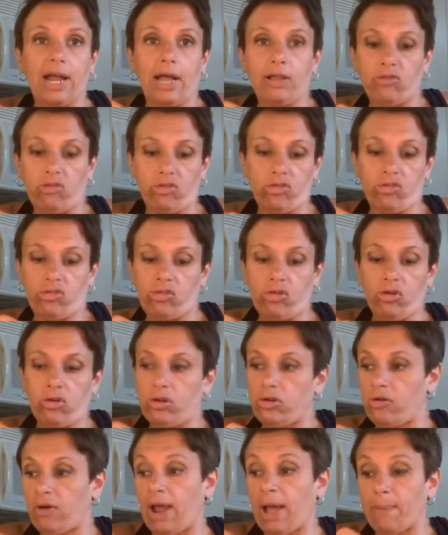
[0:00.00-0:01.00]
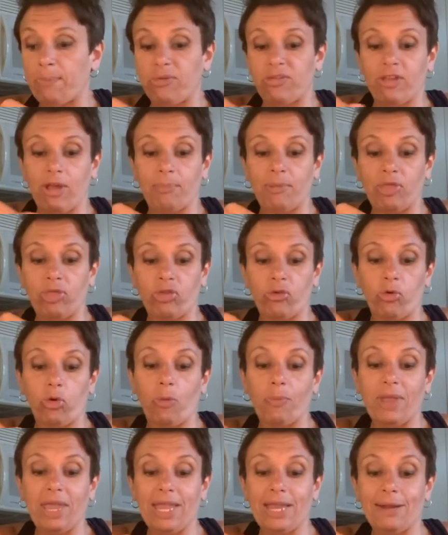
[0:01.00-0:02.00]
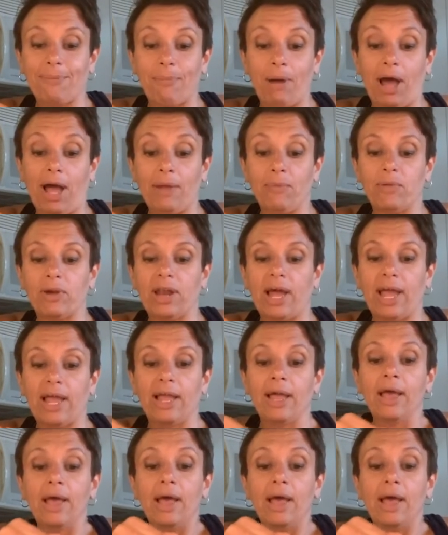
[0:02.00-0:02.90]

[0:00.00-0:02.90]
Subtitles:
I just grabbed some and threw them in mine when I